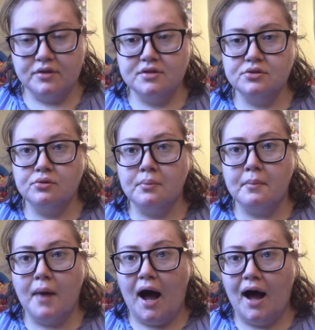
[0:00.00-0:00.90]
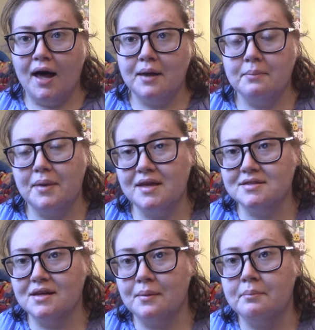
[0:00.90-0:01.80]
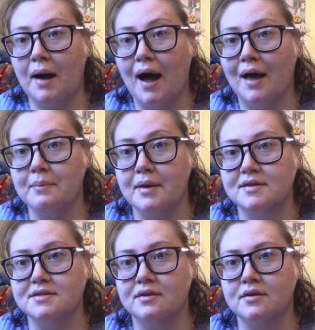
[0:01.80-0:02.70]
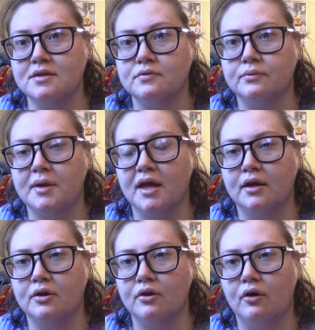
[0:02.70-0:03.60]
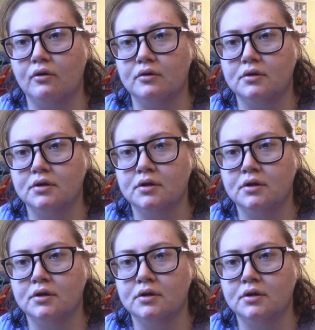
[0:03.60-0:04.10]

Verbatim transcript: these are my basic, my basic things for being an adult.